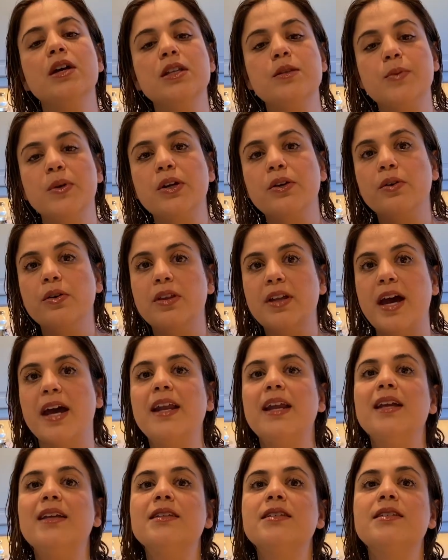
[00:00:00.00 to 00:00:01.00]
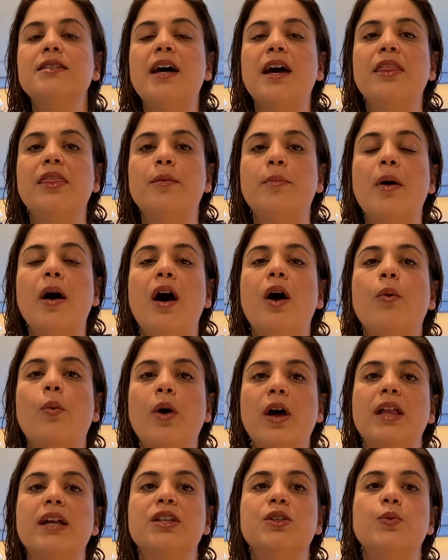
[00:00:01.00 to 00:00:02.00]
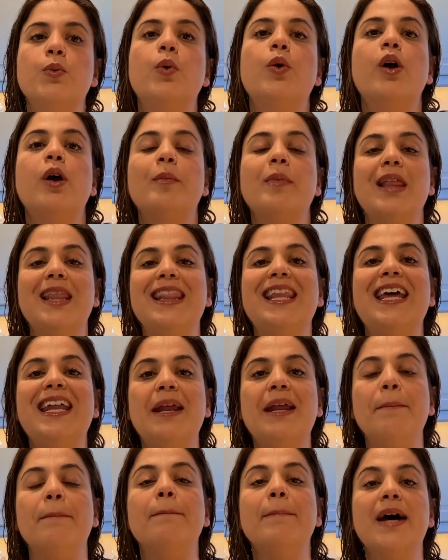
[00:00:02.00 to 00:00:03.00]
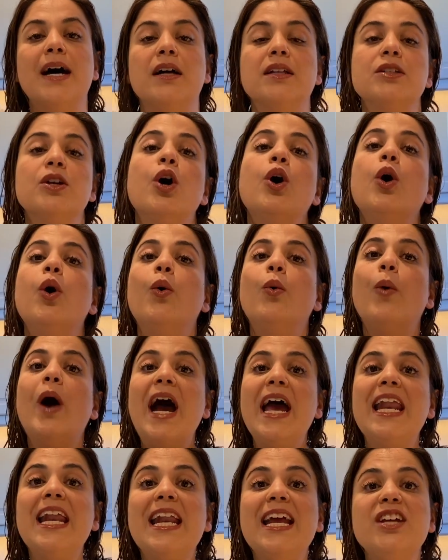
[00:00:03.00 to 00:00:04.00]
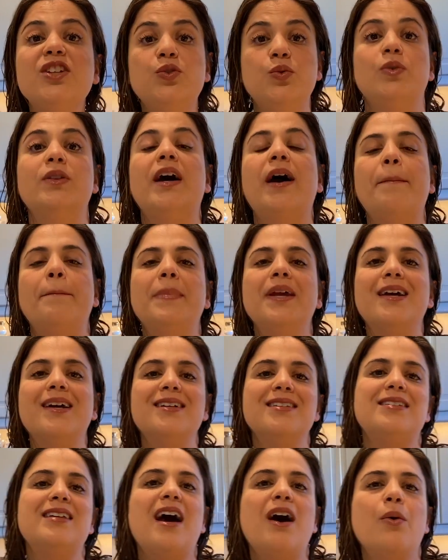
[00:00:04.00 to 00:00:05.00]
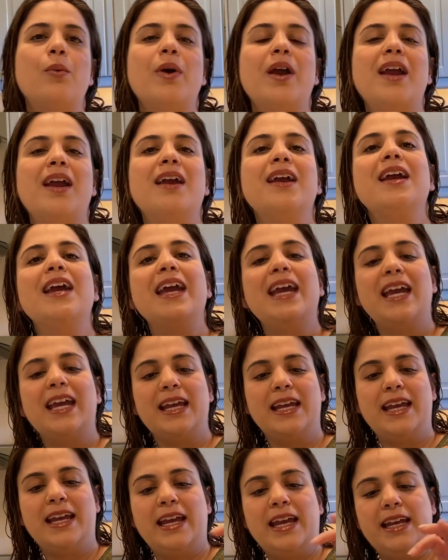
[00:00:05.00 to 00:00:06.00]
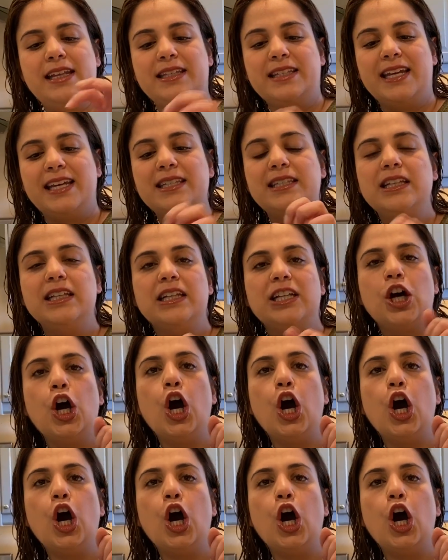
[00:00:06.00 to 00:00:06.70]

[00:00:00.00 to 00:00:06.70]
Sprinkle that inside the pot while it's warm, let it melt. Why did I do that? Because that way it gets a little